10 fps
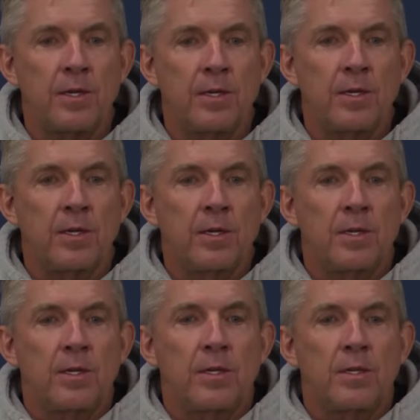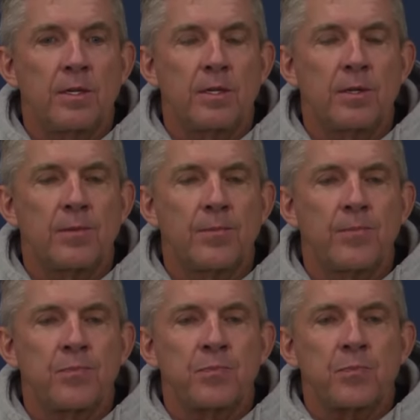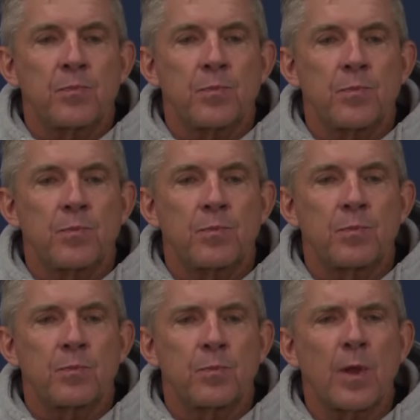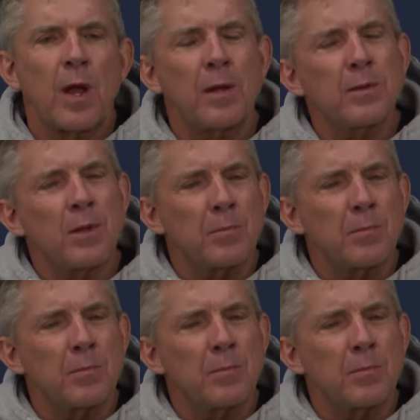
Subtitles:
No one is speaking in this clip.